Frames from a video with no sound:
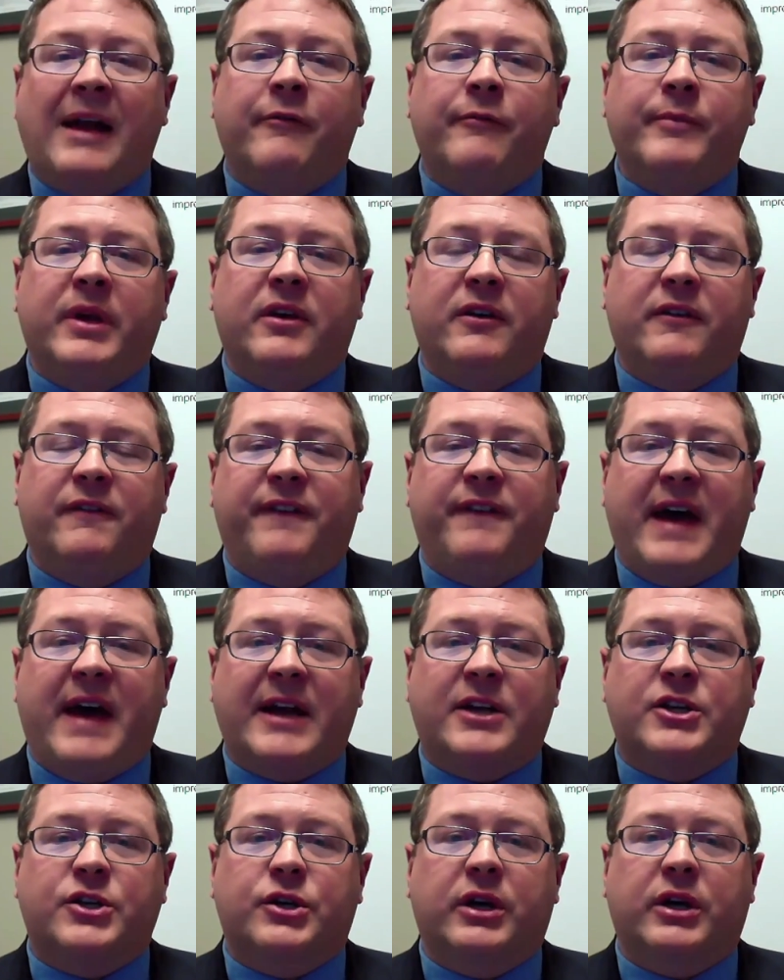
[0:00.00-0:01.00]
additive
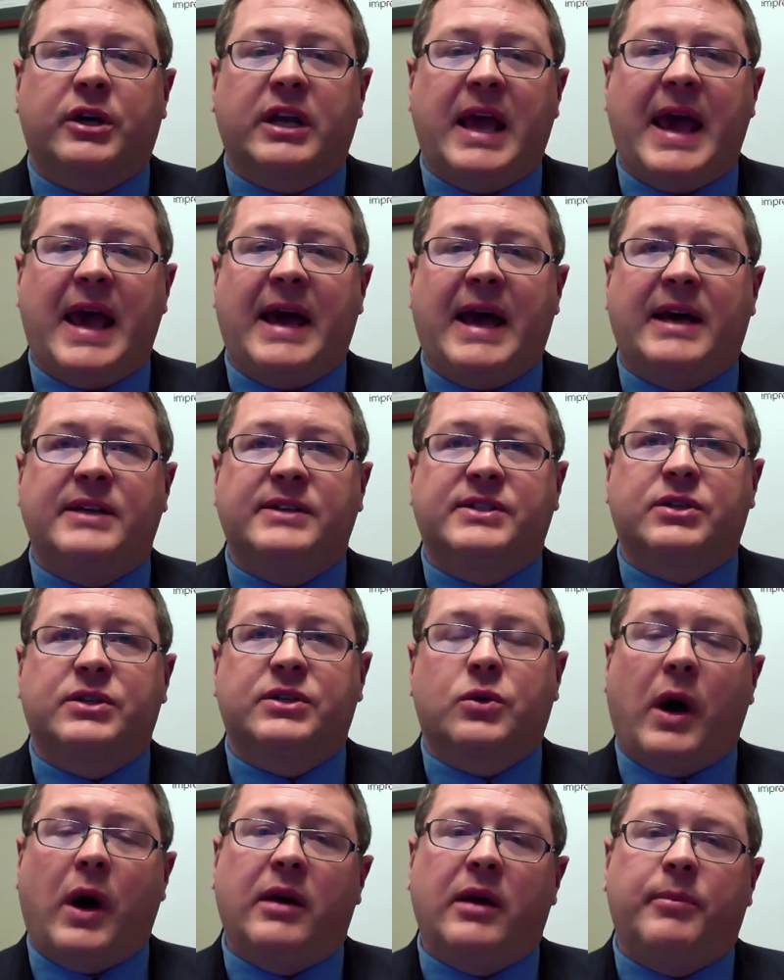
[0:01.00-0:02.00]
manufacturing has
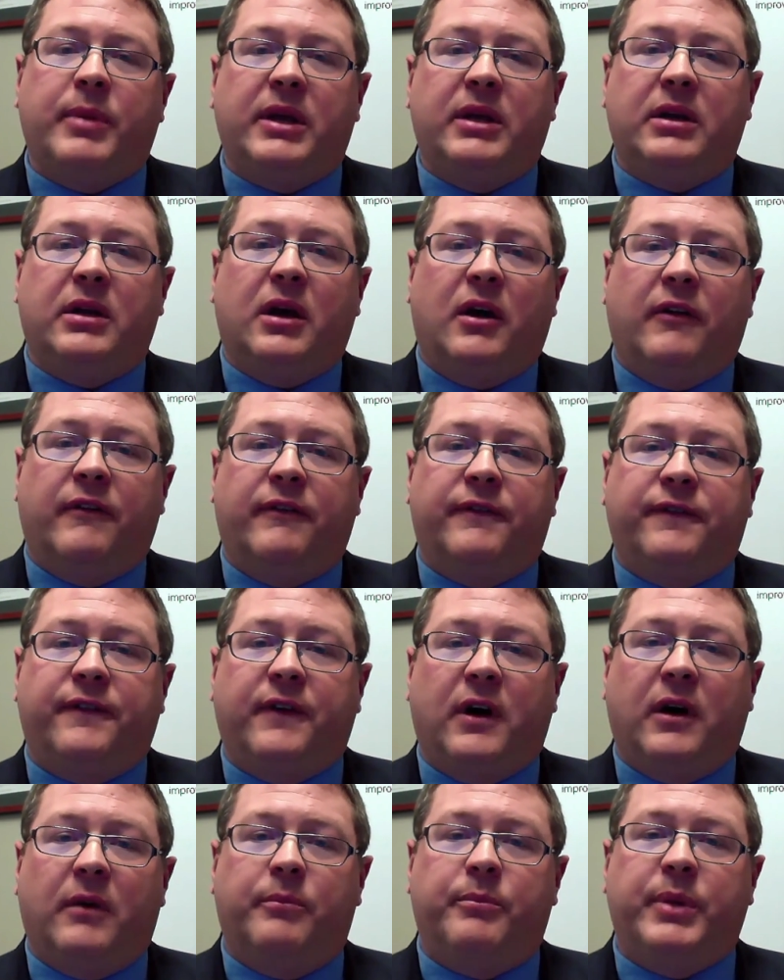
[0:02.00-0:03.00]
quite a bit of
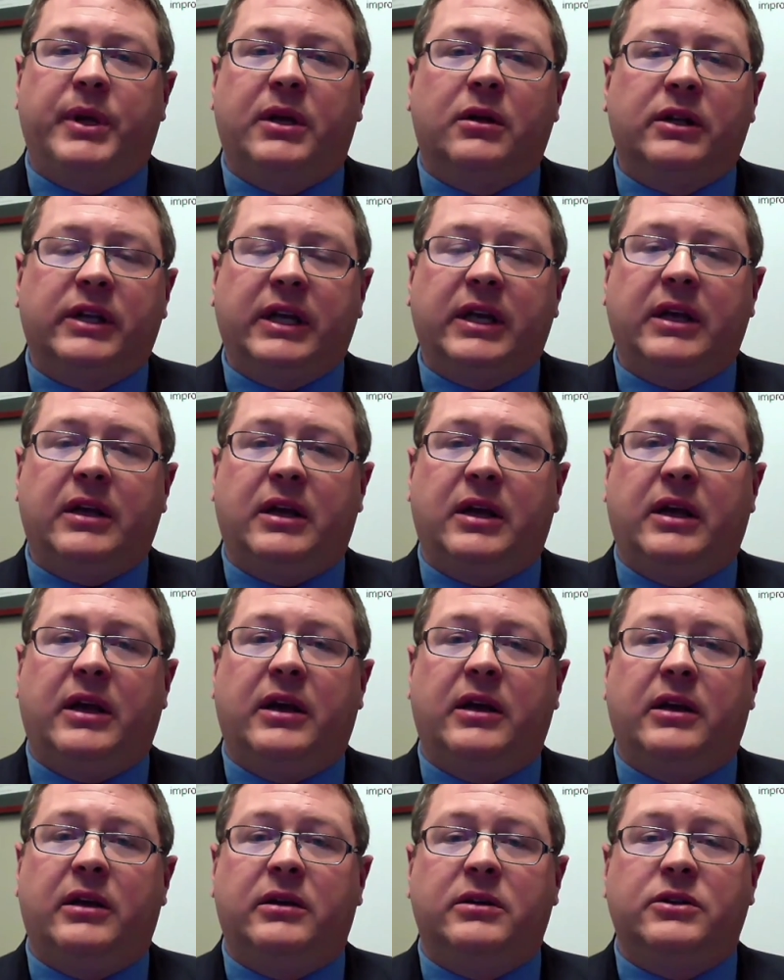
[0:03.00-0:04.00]
ability
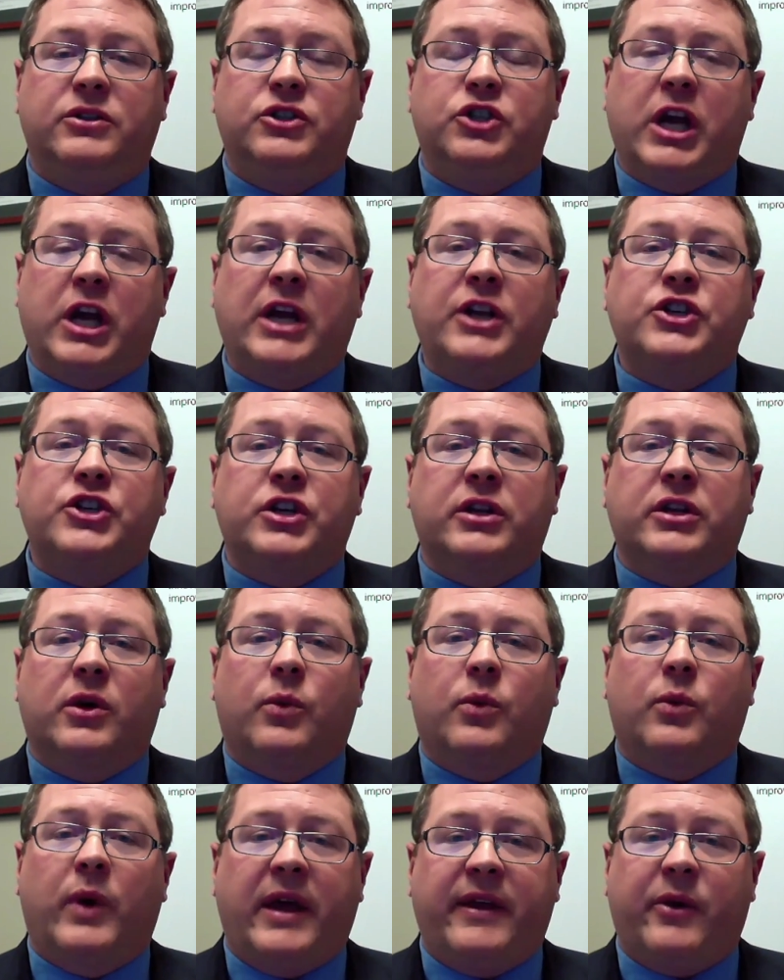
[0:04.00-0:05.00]
in changing the
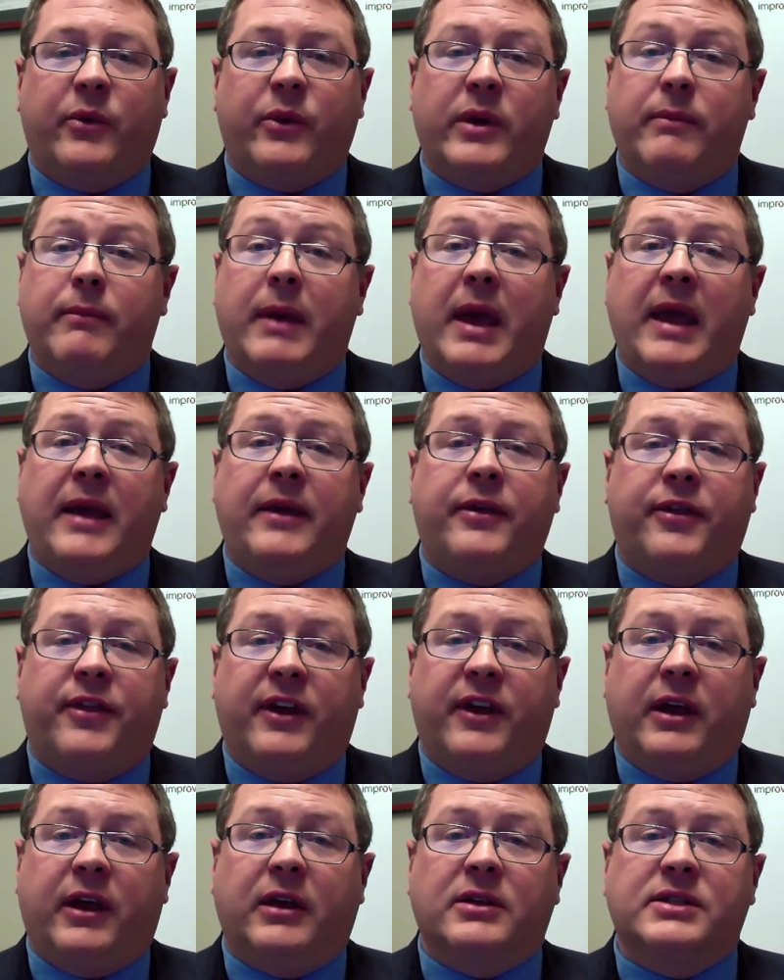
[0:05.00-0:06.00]
way that we make
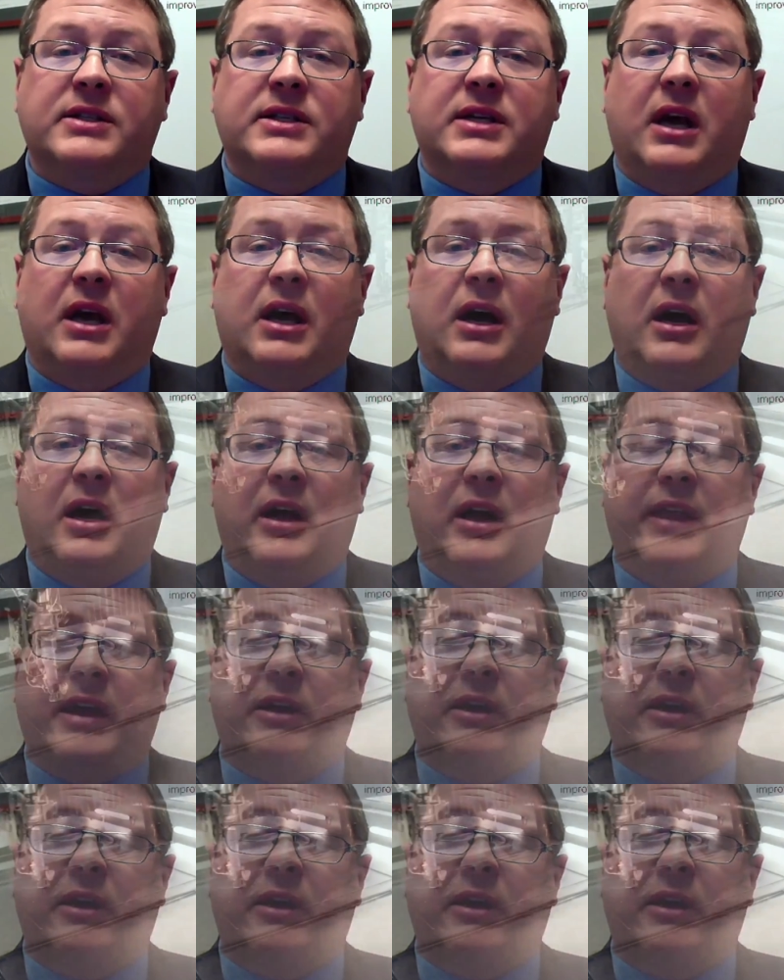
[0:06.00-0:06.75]
things, uh, and